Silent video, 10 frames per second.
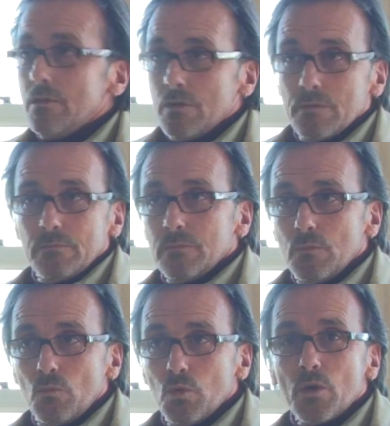either
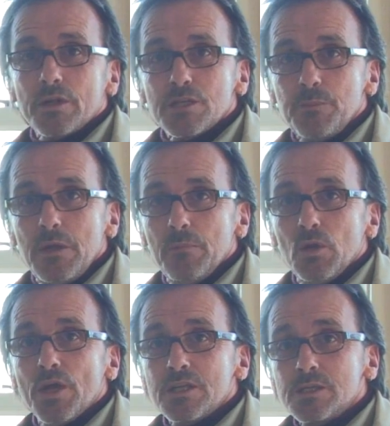woodwork that's being
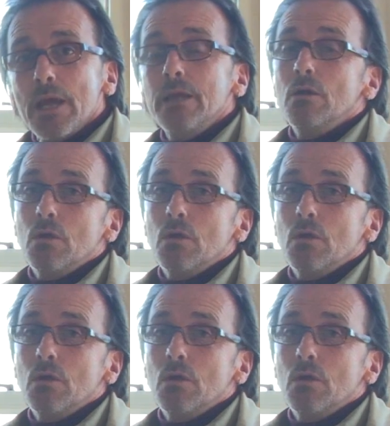milled on site